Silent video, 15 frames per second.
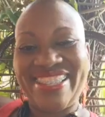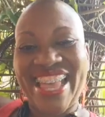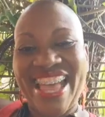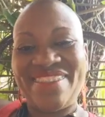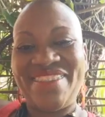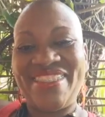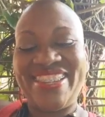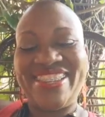
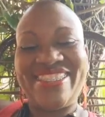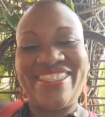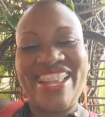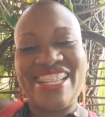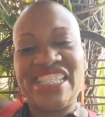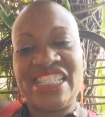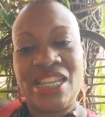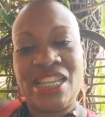happened. So
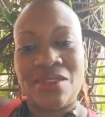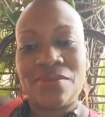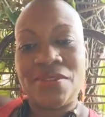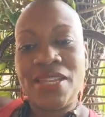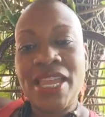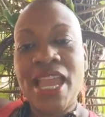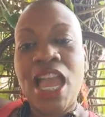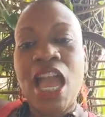that shift.
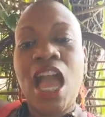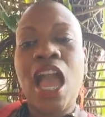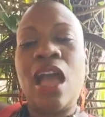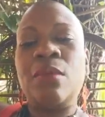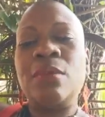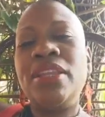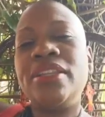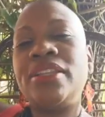How
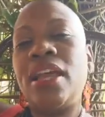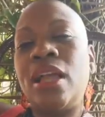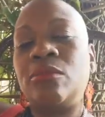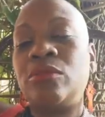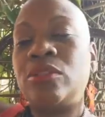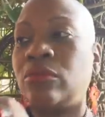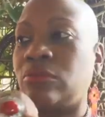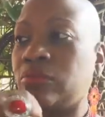many
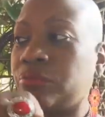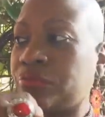times